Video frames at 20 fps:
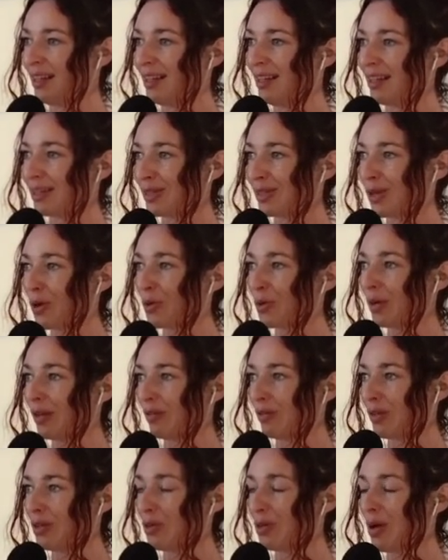So
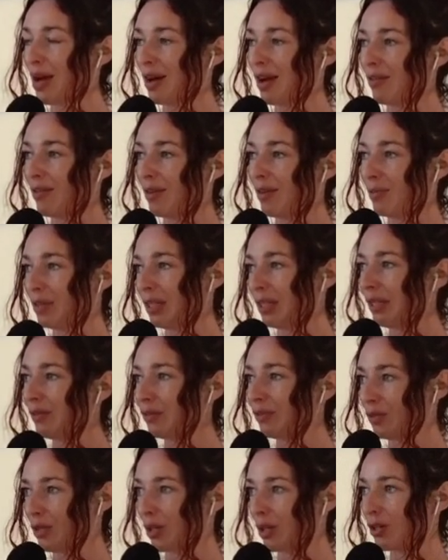if you have a belief
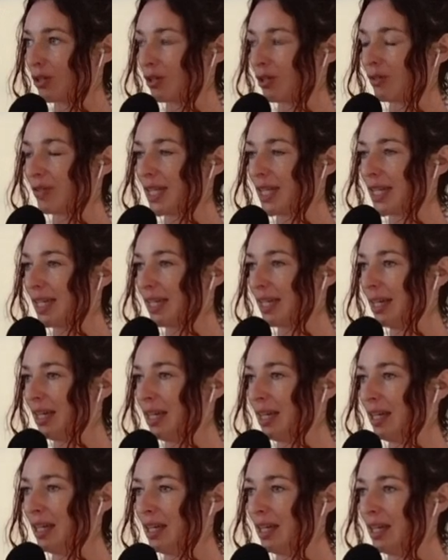structure of like,
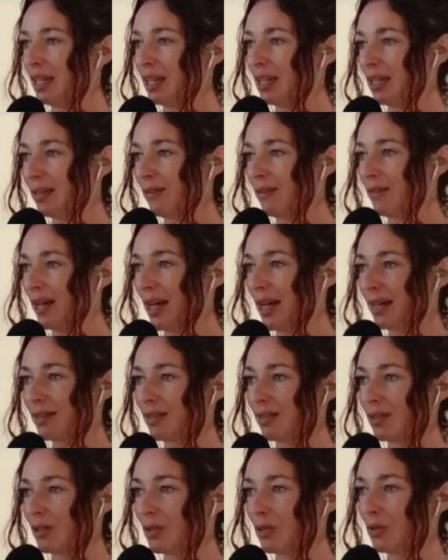love has
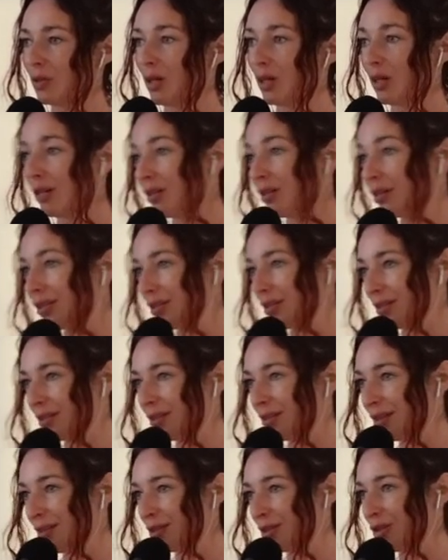to hurt
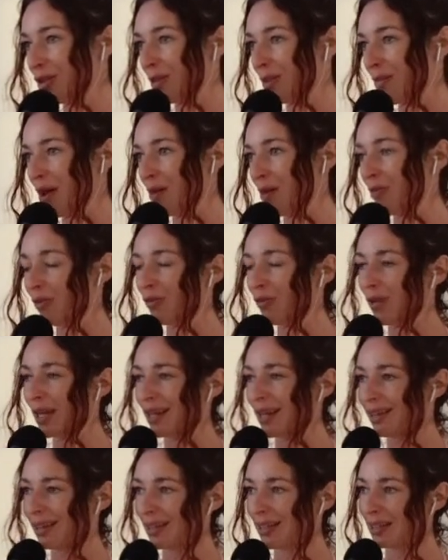a certain amount before I
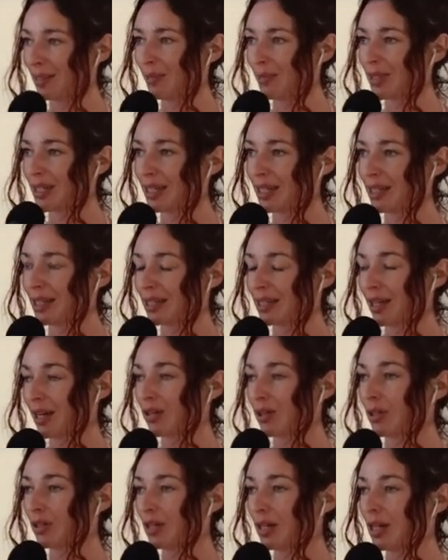can accept it, that's
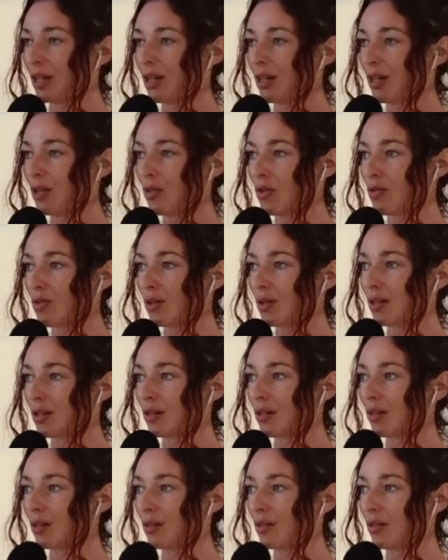actually your
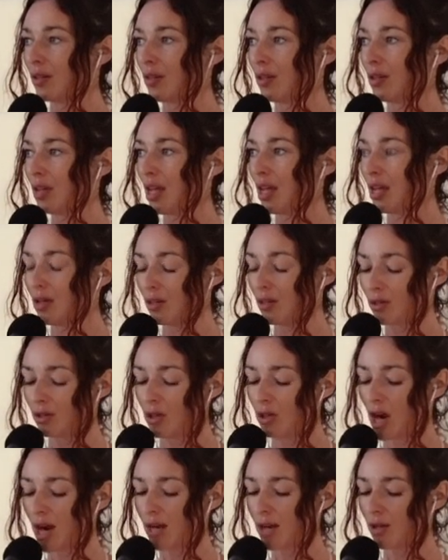inner
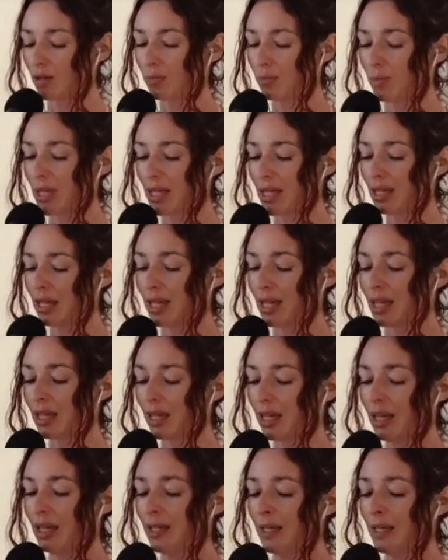child being like,